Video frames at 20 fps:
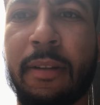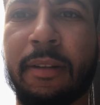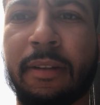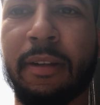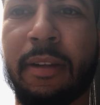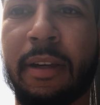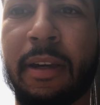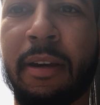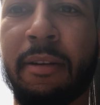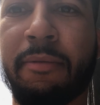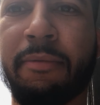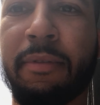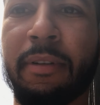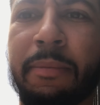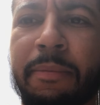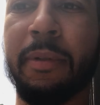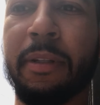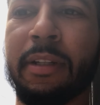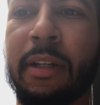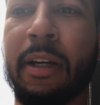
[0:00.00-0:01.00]
I can't
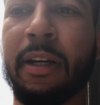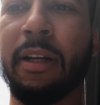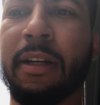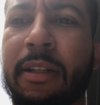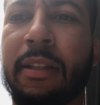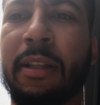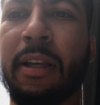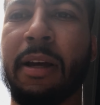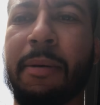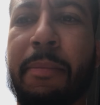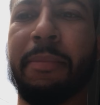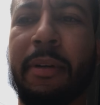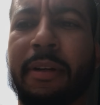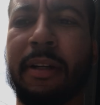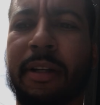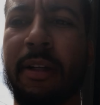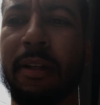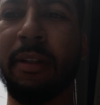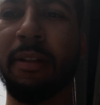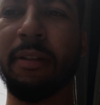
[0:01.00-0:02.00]
flip this. I gotta stop it,
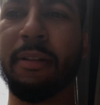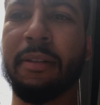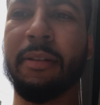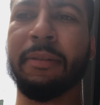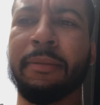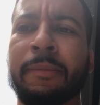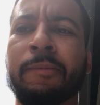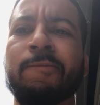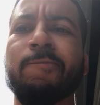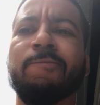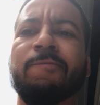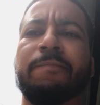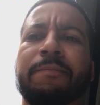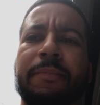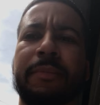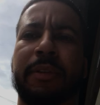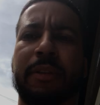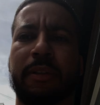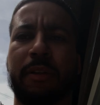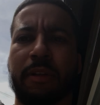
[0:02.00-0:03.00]
I guess.
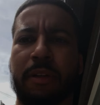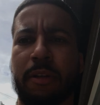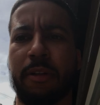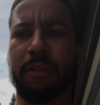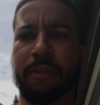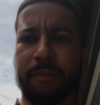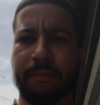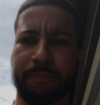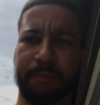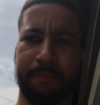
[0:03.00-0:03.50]
So I hope.